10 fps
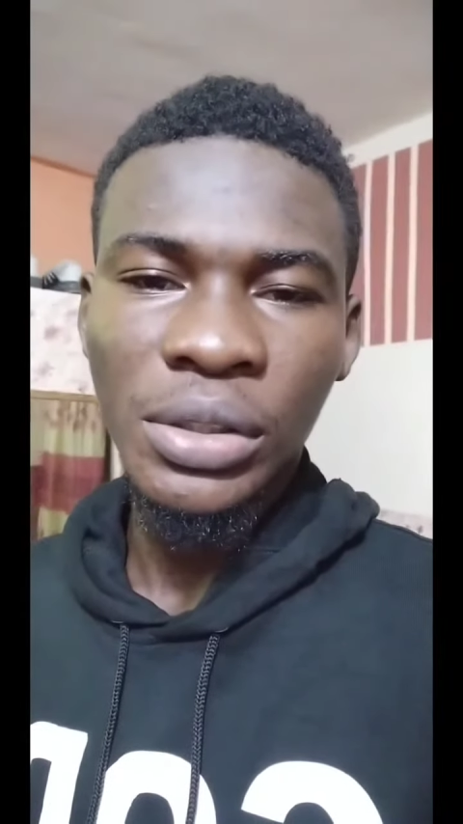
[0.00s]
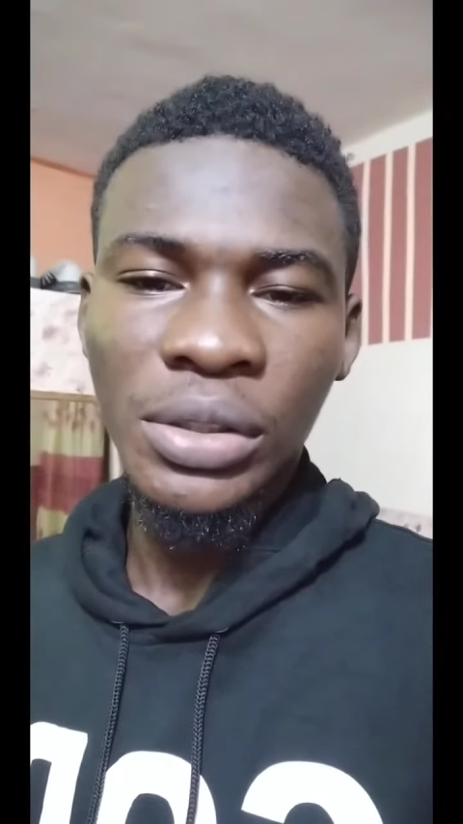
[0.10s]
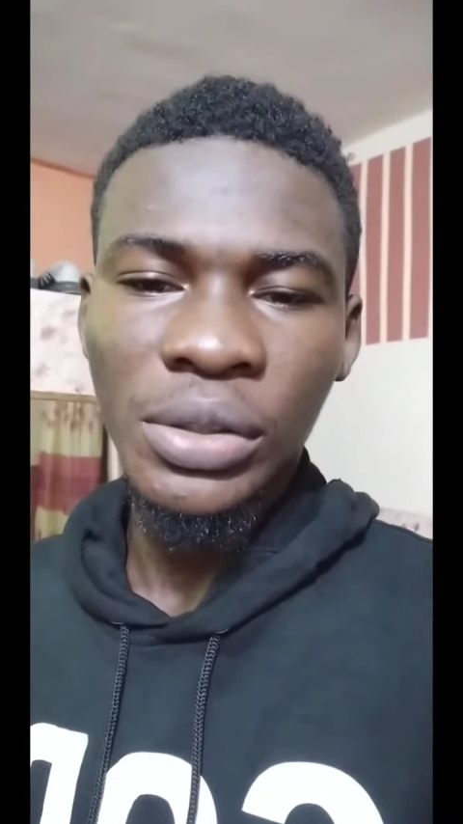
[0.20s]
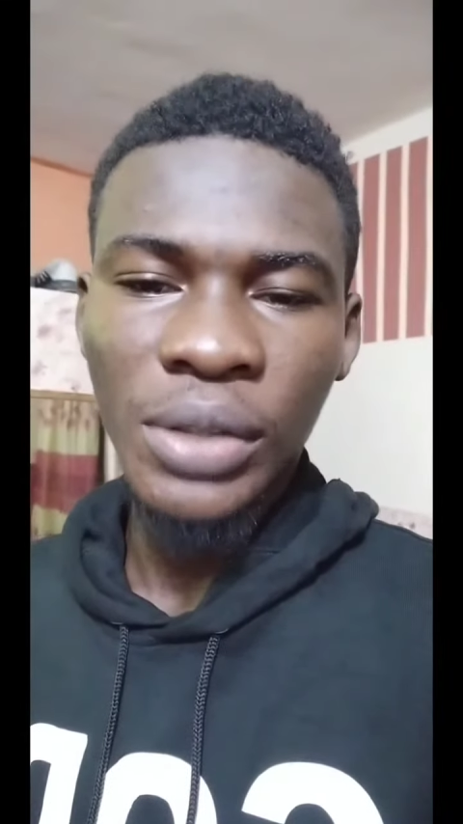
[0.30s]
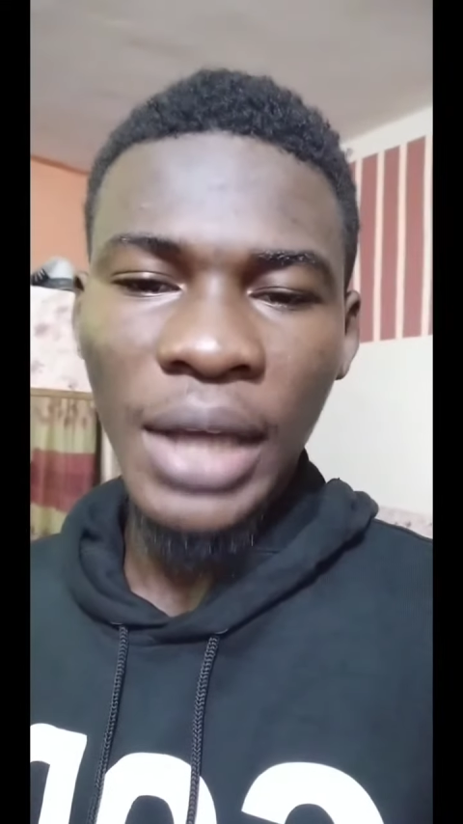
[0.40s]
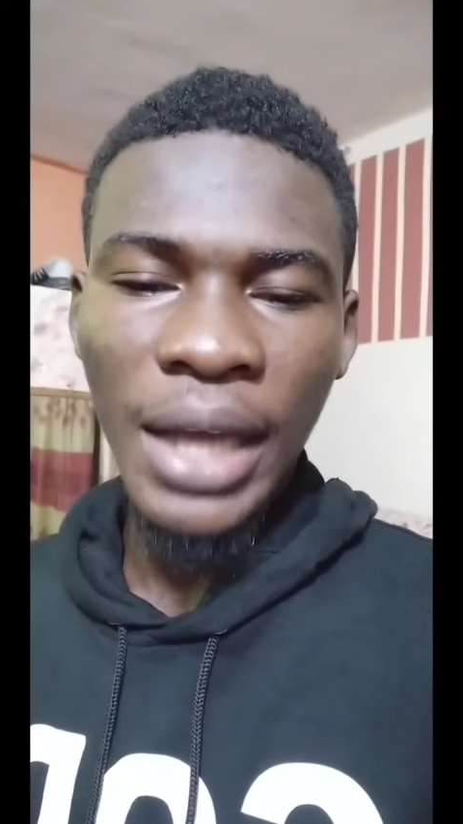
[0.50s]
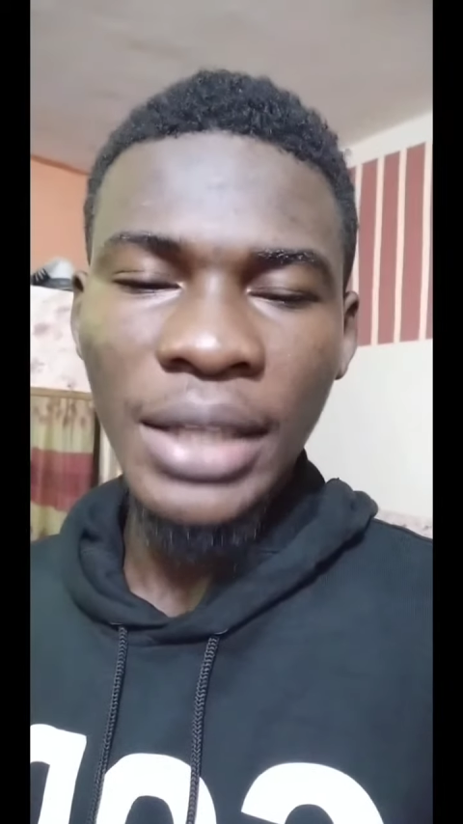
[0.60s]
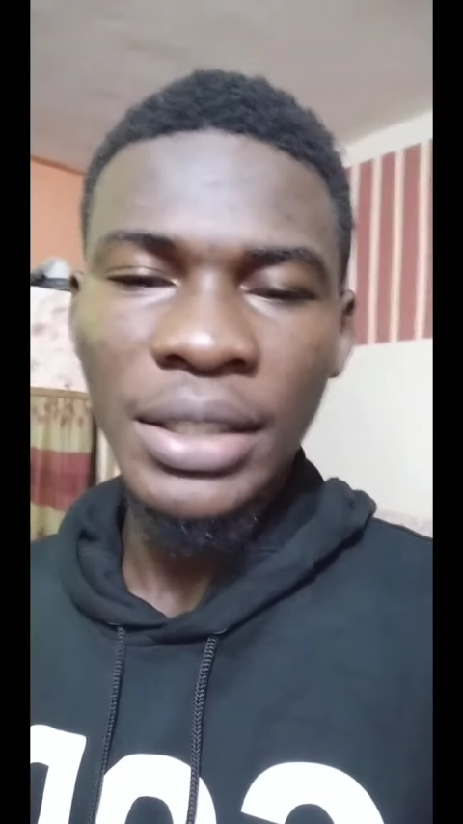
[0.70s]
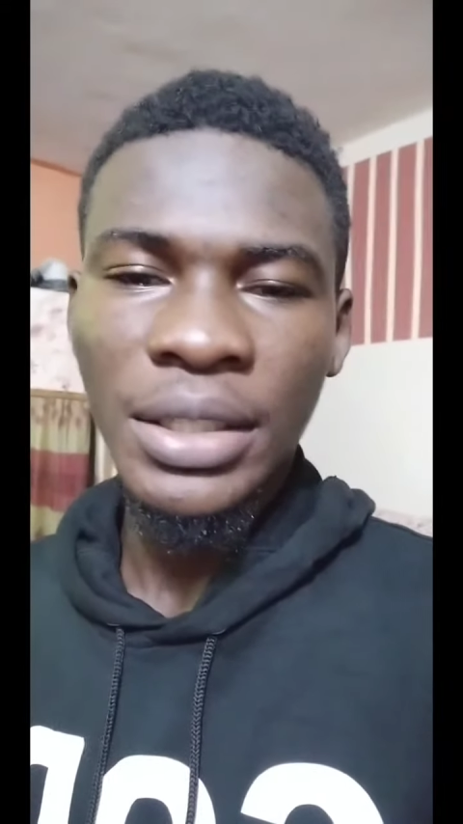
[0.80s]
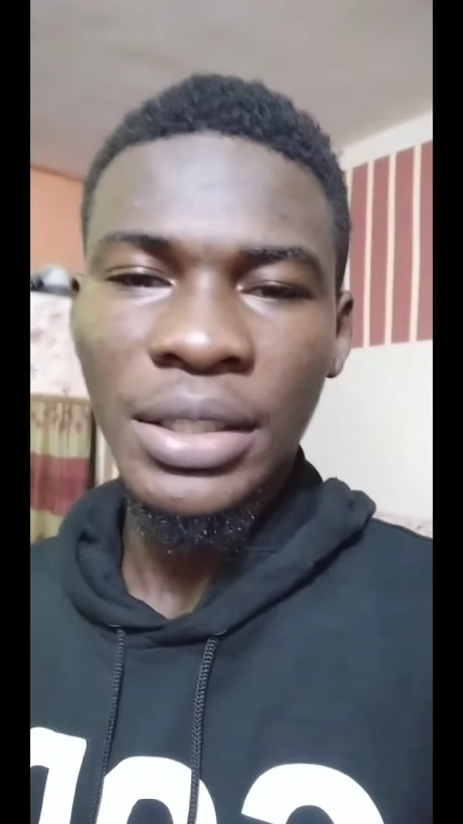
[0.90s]
you
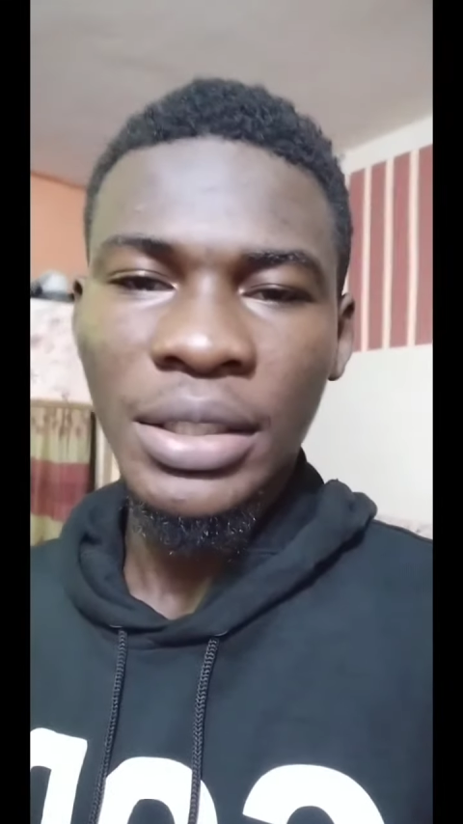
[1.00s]
guys